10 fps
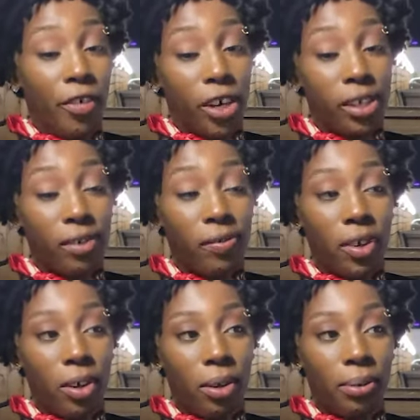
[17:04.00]
first of
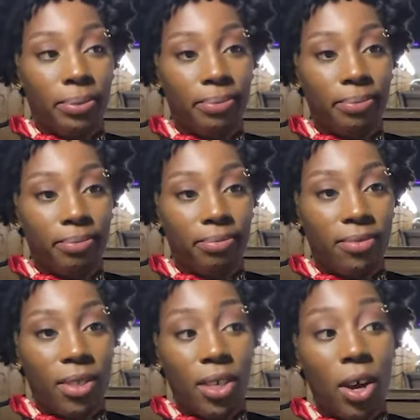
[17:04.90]
all,
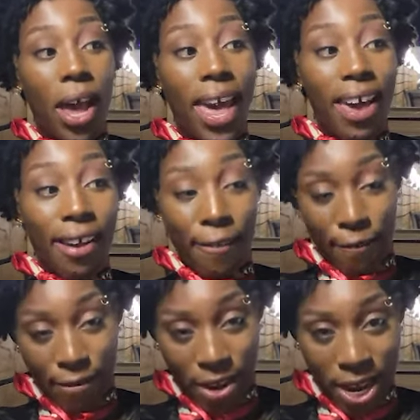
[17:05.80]
to
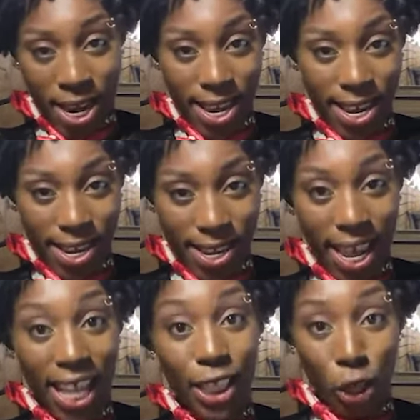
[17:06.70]
every
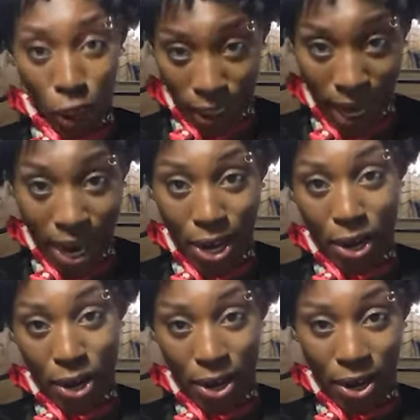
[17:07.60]

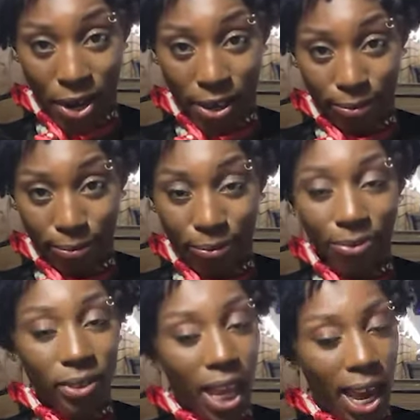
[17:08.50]
entertainer
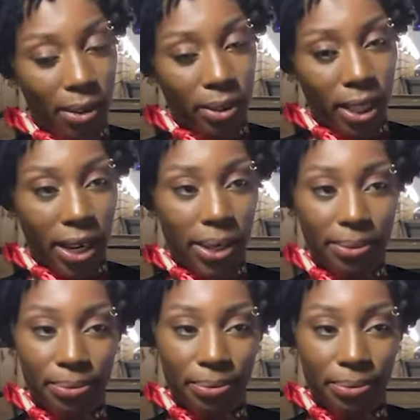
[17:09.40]
out there,